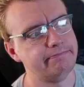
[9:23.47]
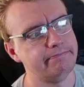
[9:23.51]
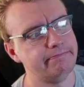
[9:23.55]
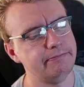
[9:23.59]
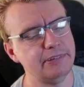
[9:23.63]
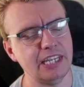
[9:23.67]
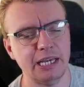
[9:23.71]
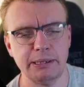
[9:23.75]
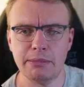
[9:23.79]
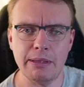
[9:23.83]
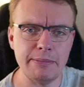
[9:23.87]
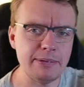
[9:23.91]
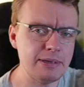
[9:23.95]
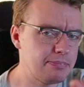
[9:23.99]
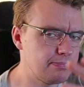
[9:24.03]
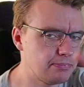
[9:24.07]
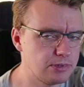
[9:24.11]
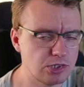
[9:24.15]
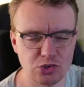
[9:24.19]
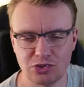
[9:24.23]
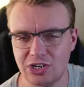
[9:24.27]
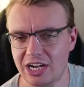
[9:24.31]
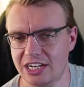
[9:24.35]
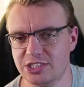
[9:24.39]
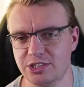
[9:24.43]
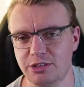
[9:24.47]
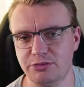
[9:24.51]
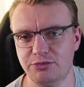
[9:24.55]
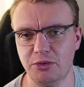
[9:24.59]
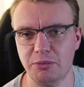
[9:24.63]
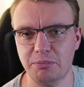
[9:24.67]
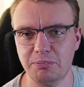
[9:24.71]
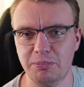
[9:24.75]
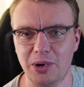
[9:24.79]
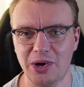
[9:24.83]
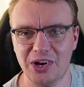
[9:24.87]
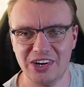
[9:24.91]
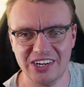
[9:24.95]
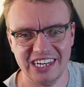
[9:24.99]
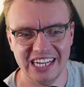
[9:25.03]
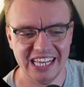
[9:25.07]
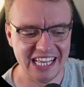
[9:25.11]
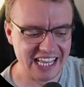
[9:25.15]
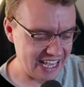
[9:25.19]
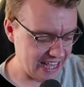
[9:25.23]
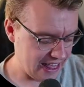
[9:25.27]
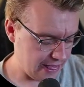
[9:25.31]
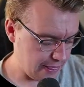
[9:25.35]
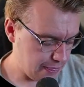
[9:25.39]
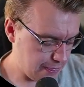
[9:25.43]
Yeah, maybe scratch the fun part.
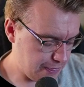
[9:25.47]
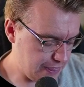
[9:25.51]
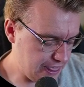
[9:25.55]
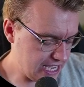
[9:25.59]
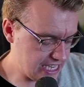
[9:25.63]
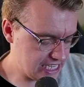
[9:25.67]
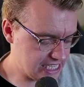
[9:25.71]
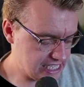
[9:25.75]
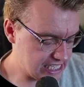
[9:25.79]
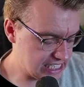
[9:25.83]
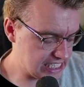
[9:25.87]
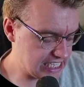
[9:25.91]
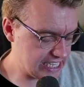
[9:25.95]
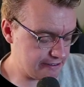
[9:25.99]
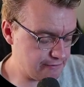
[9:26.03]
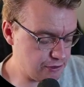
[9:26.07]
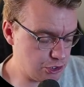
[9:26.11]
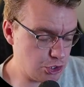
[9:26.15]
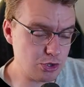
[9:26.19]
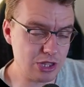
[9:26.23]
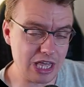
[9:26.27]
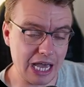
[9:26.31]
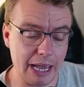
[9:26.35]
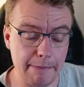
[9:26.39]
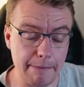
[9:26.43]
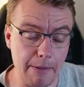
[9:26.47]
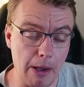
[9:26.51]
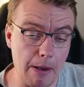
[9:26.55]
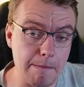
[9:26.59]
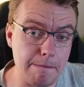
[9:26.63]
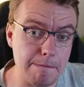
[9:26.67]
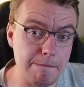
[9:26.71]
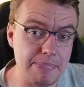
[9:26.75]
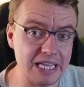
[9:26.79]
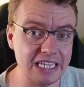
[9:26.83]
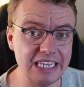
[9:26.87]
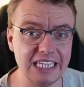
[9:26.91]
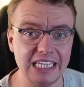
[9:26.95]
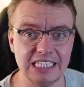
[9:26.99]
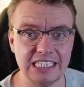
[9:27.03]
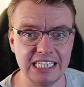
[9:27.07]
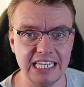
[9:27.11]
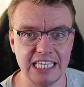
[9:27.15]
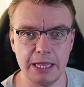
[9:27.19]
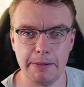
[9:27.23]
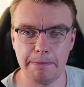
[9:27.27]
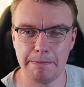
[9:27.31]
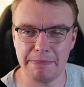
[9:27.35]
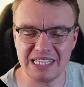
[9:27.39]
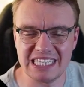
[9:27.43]
This gives you that ability,
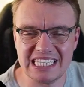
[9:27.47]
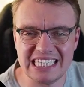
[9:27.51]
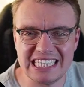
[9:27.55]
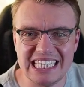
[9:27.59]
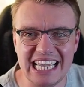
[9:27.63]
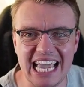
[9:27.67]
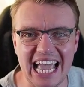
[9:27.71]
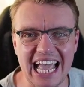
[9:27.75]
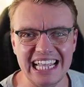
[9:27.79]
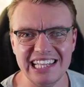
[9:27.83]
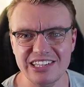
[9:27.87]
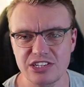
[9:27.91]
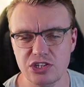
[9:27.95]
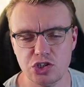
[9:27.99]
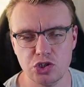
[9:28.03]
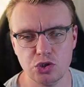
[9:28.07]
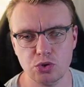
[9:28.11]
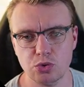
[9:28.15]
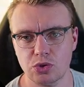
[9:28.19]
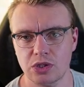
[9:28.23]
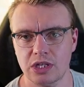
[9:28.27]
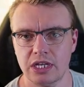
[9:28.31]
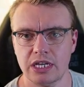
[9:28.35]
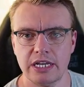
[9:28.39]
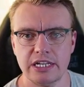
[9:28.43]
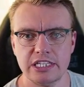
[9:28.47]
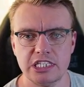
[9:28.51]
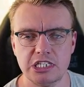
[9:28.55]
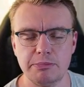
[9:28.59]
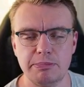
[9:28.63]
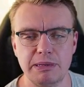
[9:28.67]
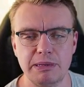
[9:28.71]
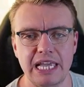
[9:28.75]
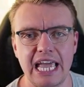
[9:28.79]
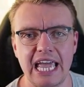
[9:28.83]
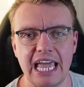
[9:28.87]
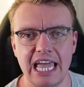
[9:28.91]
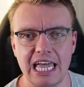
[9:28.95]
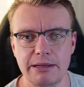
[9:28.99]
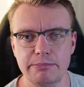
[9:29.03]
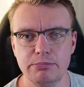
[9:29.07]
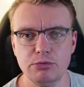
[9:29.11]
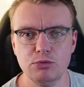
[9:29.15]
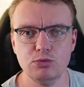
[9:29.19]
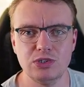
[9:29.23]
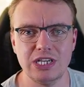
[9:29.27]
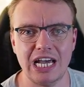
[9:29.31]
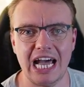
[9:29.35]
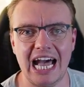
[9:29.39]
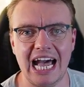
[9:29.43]
the potential to be able
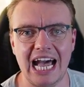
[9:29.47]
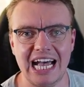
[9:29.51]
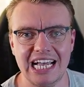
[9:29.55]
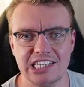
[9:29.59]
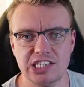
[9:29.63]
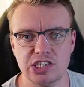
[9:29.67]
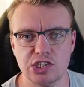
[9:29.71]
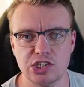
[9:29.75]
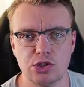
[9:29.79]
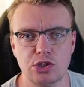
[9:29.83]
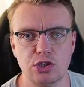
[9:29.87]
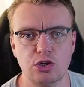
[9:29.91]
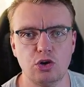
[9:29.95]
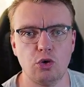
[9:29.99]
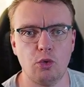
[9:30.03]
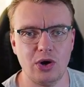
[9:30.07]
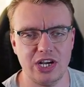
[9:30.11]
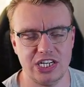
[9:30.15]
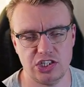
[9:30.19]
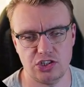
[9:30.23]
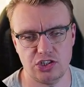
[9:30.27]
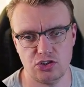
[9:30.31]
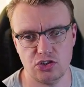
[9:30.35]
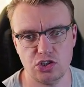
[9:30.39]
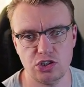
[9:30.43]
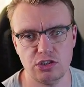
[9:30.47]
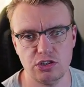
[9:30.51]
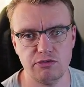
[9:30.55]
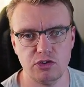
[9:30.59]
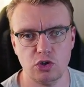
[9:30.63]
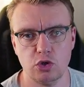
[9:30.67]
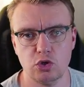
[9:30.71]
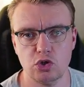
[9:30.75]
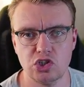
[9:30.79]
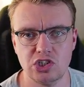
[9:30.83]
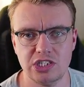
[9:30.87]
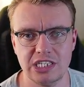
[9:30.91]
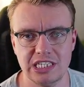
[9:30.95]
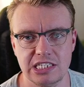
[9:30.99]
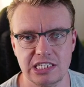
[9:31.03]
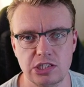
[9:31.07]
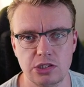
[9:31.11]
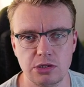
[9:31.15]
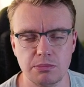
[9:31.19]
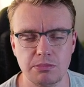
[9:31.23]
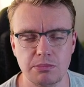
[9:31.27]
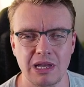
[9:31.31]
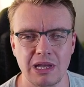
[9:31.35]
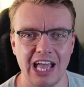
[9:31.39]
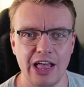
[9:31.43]
to ask the questions of your
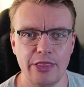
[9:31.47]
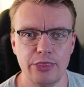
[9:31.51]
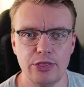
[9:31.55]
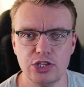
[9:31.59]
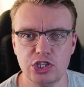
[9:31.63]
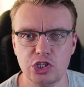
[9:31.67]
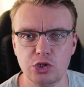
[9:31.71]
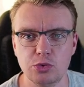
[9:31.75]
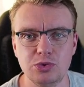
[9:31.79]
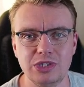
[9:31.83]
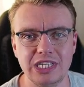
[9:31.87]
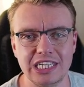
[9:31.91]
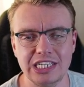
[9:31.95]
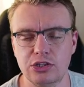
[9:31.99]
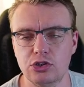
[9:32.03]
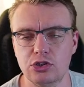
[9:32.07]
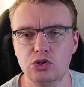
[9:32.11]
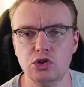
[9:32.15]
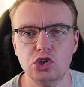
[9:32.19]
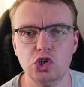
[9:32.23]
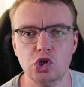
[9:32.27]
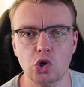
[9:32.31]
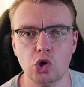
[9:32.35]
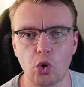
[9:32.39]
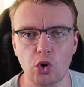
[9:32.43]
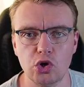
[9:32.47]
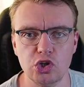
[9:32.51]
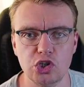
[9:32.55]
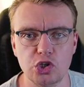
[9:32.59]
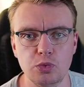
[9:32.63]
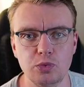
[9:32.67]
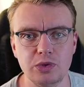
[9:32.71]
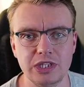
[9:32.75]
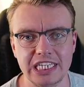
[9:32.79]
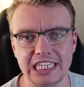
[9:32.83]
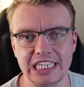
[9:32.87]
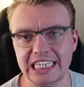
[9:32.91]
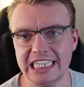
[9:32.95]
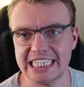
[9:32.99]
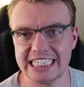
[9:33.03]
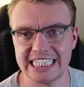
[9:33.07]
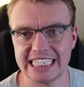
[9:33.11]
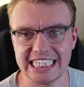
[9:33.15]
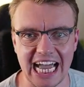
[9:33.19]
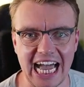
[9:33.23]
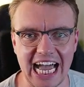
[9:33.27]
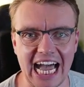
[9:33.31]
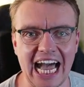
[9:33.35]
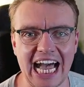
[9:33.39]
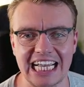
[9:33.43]
system that you didn't know you needed to
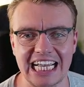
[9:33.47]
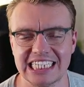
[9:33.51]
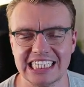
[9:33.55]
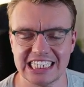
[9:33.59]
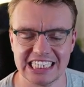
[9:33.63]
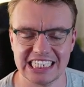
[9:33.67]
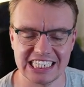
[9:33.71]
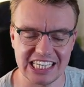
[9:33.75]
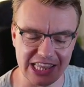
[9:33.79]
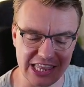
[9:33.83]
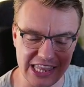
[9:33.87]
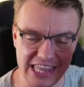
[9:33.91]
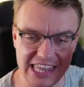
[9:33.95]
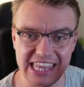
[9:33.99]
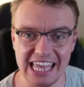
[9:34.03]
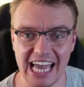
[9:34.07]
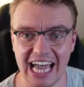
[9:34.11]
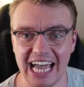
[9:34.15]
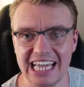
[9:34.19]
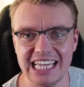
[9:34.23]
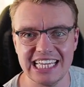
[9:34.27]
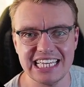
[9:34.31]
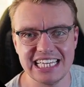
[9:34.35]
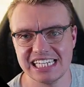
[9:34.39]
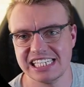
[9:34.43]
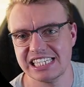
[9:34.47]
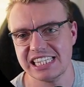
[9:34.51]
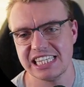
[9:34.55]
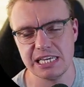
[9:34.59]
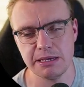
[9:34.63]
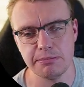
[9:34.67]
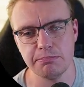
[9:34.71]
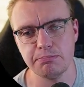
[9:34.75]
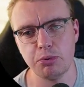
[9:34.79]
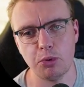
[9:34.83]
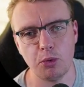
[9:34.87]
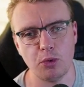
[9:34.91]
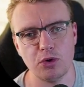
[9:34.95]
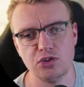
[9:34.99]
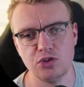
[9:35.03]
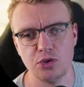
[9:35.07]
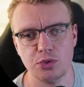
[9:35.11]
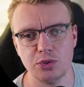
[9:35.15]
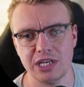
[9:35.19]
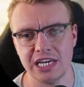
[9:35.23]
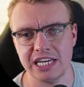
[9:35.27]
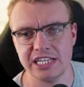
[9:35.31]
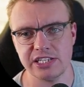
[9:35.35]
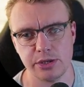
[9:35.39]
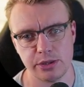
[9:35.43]
ask. And that is the important
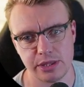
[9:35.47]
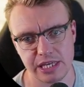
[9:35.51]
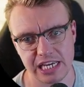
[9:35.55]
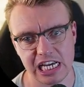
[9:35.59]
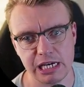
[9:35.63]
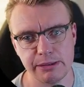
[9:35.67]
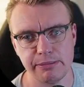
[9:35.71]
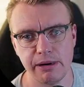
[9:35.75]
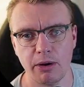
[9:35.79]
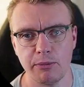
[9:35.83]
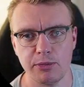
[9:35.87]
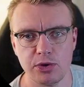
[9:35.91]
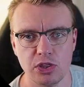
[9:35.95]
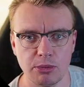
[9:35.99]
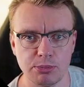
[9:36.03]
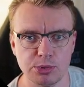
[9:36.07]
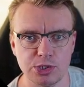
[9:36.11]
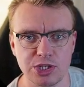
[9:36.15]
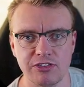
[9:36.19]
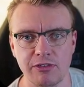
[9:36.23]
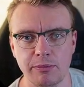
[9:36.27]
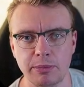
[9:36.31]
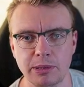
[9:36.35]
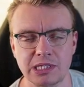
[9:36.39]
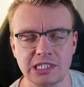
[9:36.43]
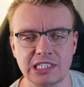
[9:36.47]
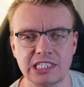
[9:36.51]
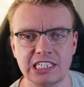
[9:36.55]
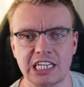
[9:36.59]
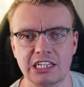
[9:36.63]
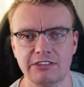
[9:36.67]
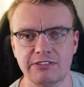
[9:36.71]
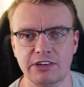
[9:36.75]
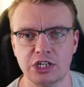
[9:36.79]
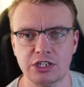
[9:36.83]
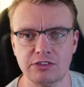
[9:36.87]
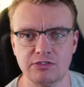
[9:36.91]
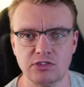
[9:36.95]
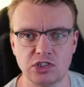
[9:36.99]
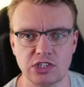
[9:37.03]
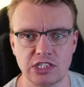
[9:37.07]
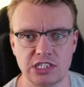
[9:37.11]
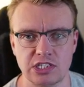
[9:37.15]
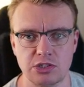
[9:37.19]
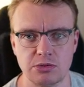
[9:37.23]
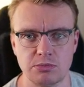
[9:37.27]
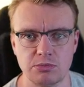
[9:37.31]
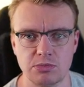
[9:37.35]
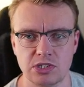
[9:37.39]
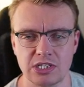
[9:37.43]
thing to think about with observability and event-driven
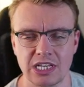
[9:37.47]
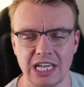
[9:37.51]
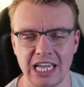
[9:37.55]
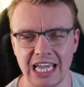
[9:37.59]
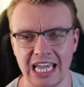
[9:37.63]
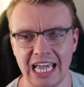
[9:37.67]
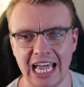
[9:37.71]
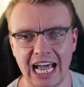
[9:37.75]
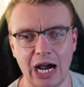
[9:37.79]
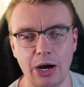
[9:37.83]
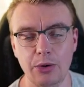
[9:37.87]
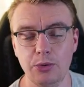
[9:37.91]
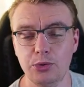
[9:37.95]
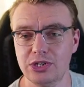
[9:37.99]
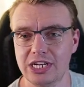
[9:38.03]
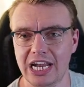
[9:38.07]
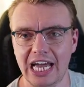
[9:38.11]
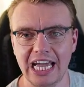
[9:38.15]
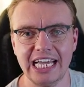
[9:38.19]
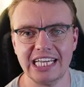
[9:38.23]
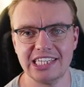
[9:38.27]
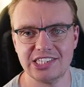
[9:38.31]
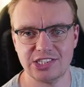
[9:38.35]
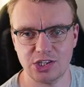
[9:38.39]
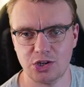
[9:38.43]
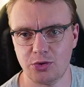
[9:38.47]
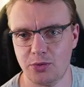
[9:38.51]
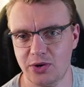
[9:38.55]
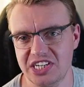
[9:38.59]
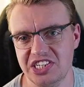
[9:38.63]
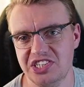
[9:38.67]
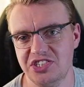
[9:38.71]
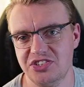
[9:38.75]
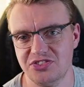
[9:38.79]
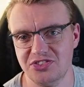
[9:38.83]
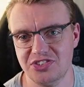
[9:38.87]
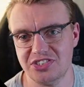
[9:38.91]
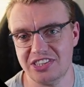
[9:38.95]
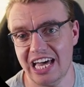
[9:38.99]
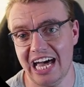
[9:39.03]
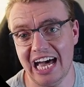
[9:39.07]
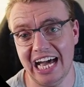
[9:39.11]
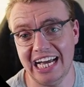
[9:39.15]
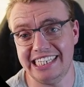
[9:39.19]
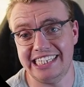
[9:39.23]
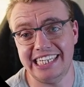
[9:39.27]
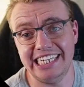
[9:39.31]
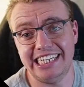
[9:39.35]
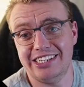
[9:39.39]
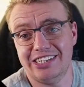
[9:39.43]
systems. How can I ask the questions that I
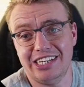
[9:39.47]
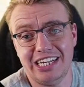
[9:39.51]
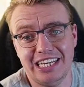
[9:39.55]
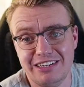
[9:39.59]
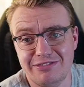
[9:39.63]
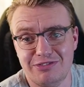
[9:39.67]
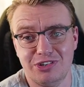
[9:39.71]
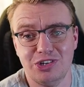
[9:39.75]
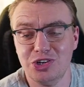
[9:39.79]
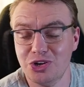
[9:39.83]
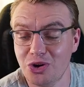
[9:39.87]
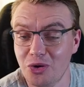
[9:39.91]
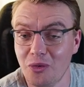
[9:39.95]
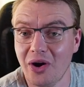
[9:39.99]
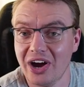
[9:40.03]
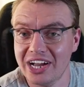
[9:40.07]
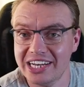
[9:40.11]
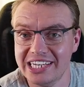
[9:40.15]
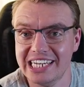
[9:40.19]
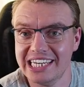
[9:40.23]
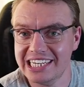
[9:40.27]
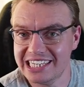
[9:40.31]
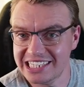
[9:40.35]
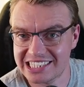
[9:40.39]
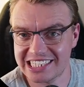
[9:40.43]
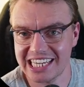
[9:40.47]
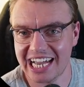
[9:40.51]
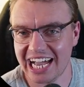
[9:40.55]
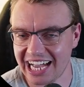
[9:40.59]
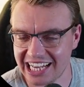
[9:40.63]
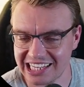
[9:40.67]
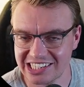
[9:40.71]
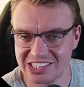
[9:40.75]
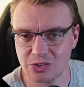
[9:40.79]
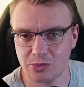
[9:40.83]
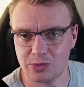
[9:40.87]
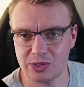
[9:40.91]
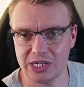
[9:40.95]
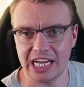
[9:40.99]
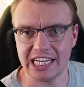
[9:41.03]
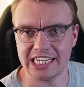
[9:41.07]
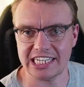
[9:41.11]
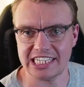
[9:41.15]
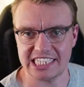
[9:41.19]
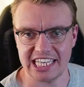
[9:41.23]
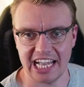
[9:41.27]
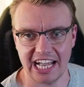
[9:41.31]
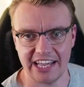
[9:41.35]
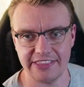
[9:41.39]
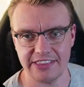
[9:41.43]
didn't even know I needed to ask when I
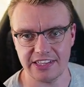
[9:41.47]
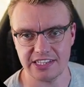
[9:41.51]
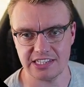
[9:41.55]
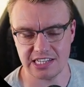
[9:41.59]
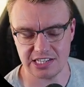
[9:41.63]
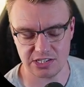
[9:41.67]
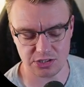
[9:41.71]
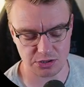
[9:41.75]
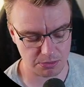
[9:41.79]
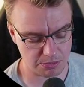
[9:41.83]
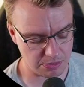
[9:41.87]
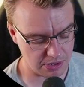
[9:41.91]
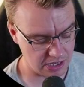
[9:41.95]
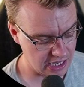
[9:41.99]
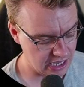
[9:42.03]
designed the system?